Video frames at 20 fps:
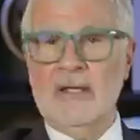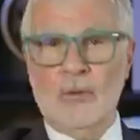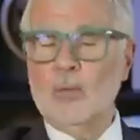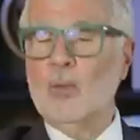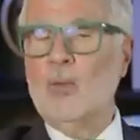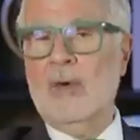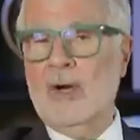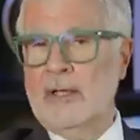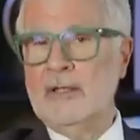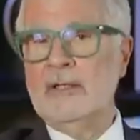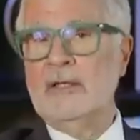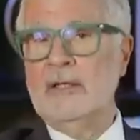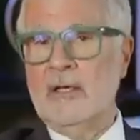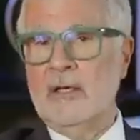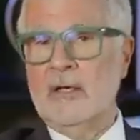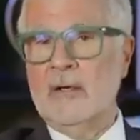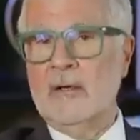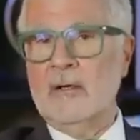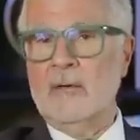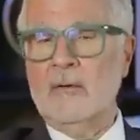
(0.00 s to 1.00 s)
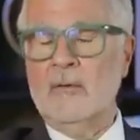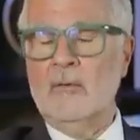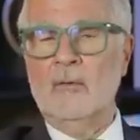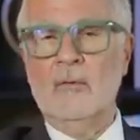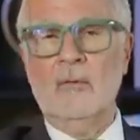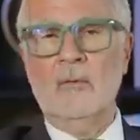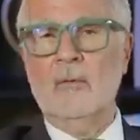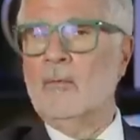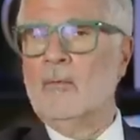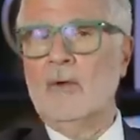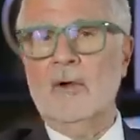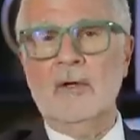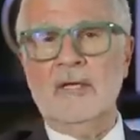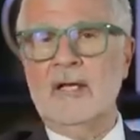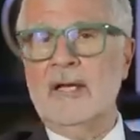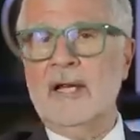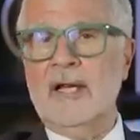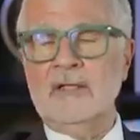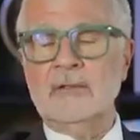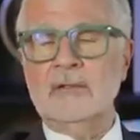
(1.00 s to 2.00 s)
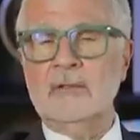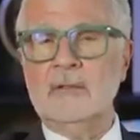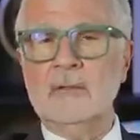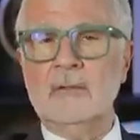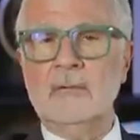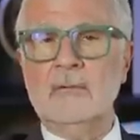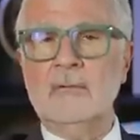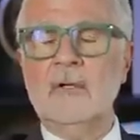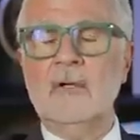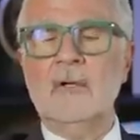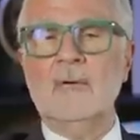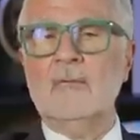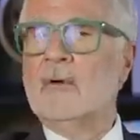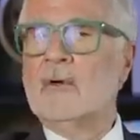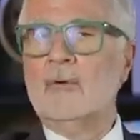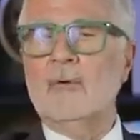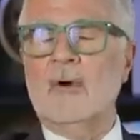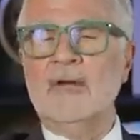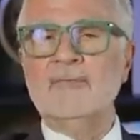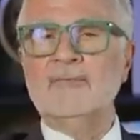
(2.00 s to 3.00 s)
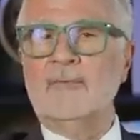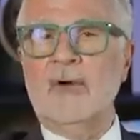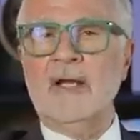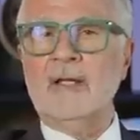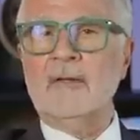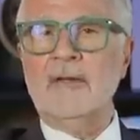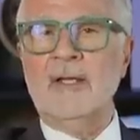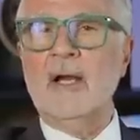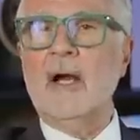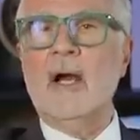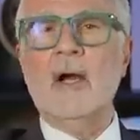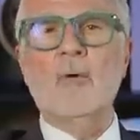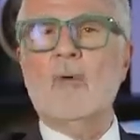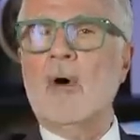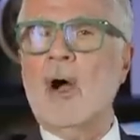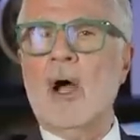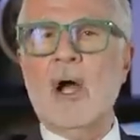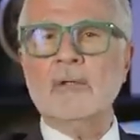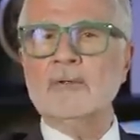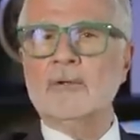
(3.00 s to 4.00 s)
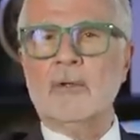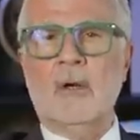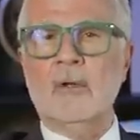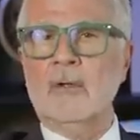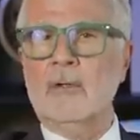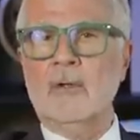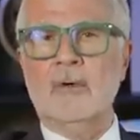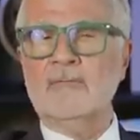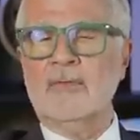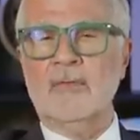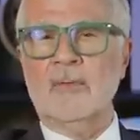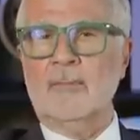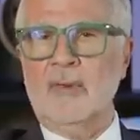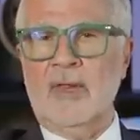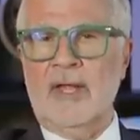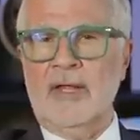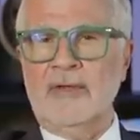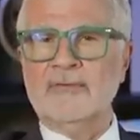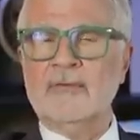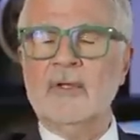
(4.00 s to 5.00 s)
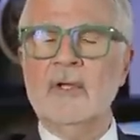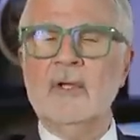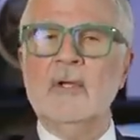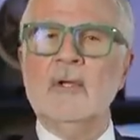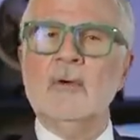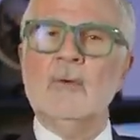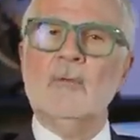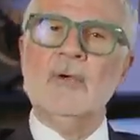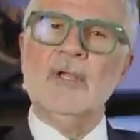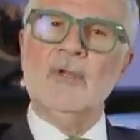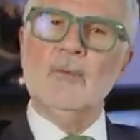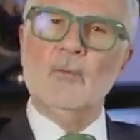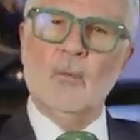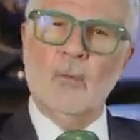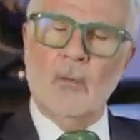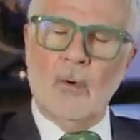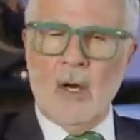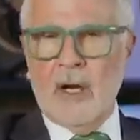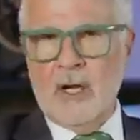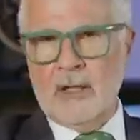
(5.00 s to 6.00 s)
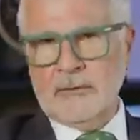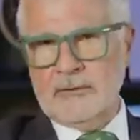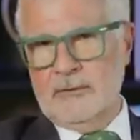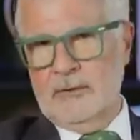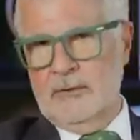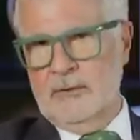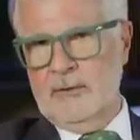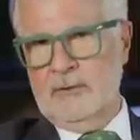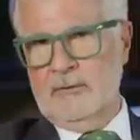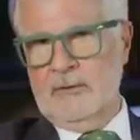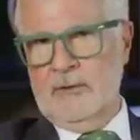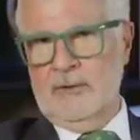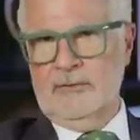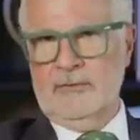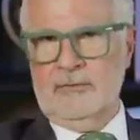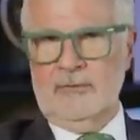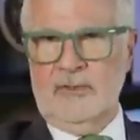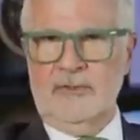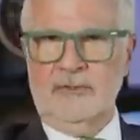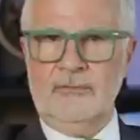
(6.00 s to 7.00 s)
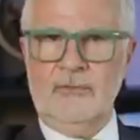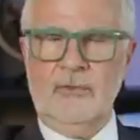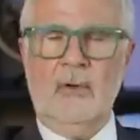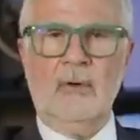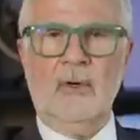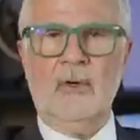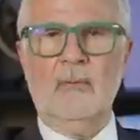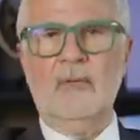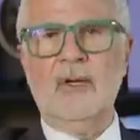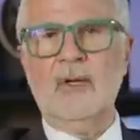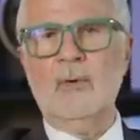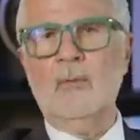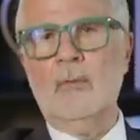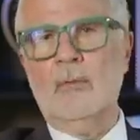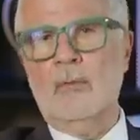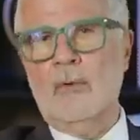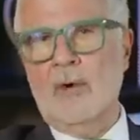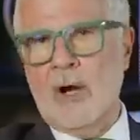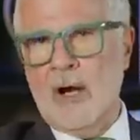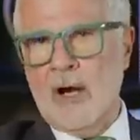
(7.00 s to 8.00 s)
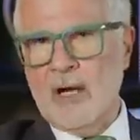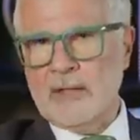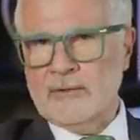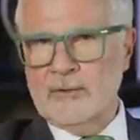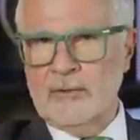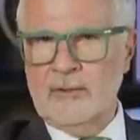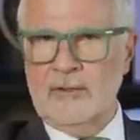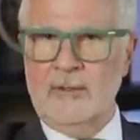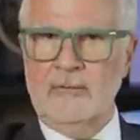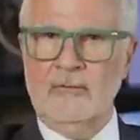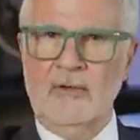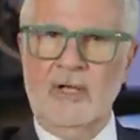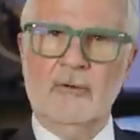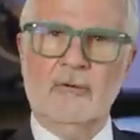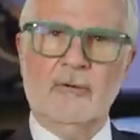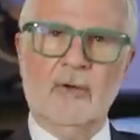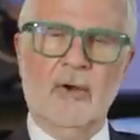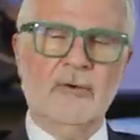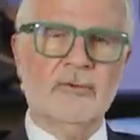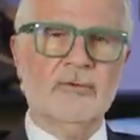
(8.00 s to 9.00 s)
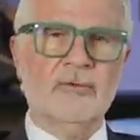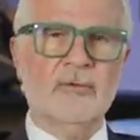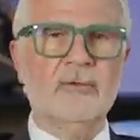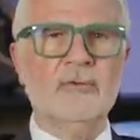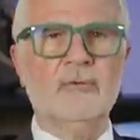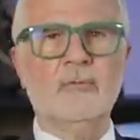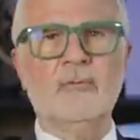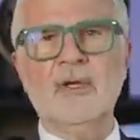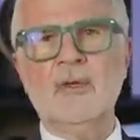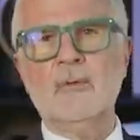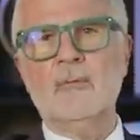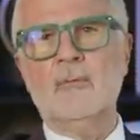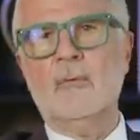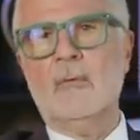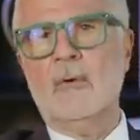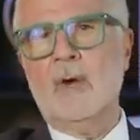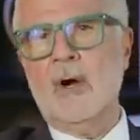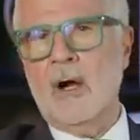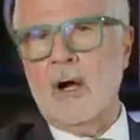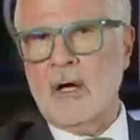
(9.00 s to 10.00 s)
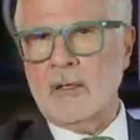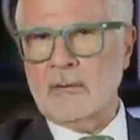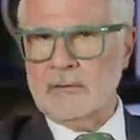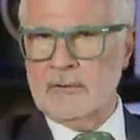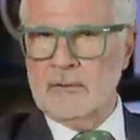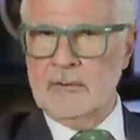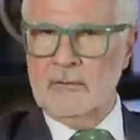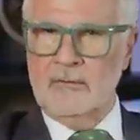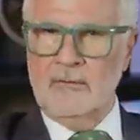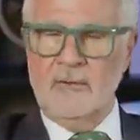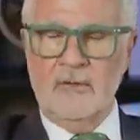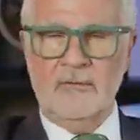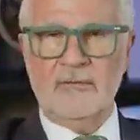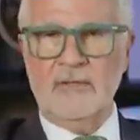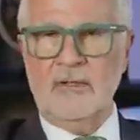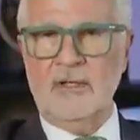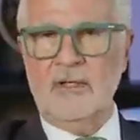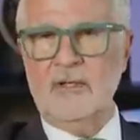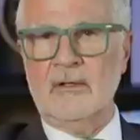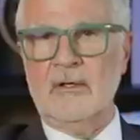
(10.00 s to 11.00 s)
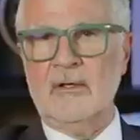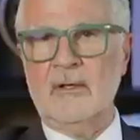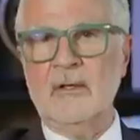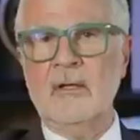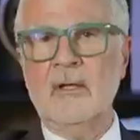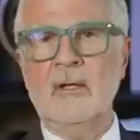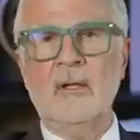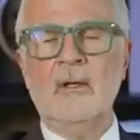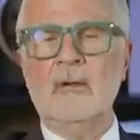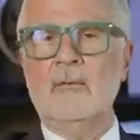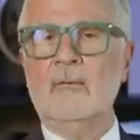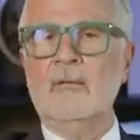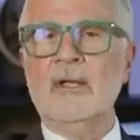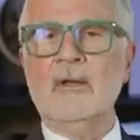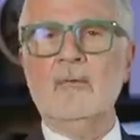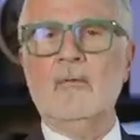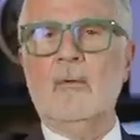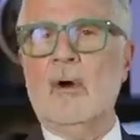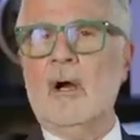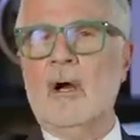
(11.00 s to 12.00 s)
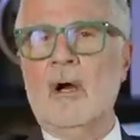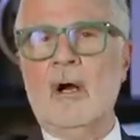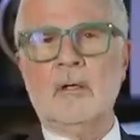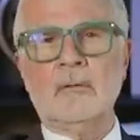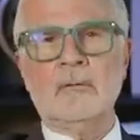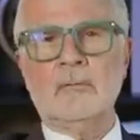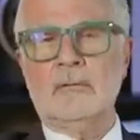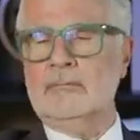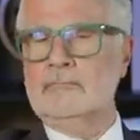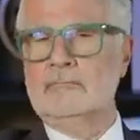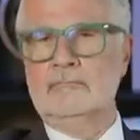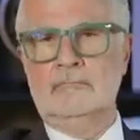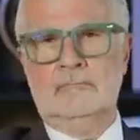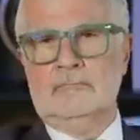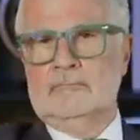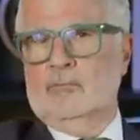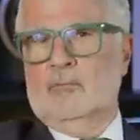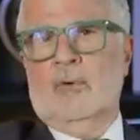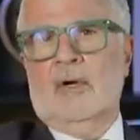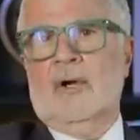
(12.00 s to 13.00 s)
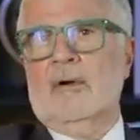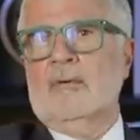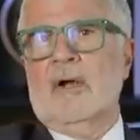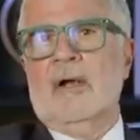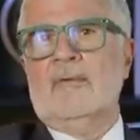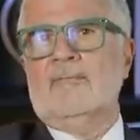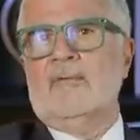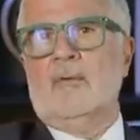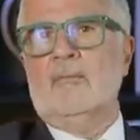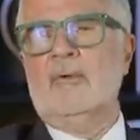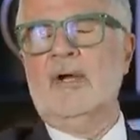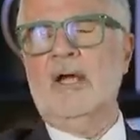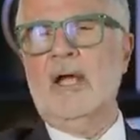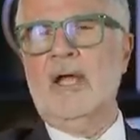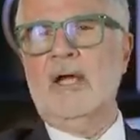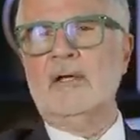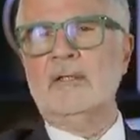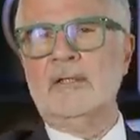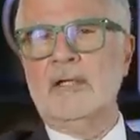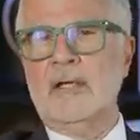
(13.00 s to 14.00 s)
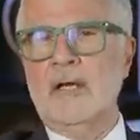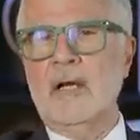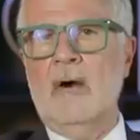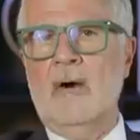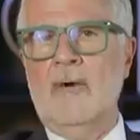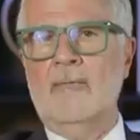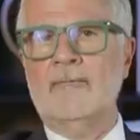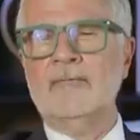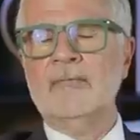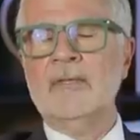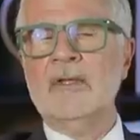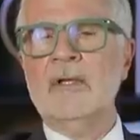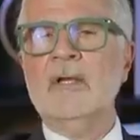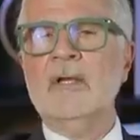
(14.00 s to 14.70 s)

In 1 year, what did I do? Well, quite frankly, I walked all over the place. We walked to the grocery store. We walked to the green grocers. We walked to the theater. We walked wherever we had to go.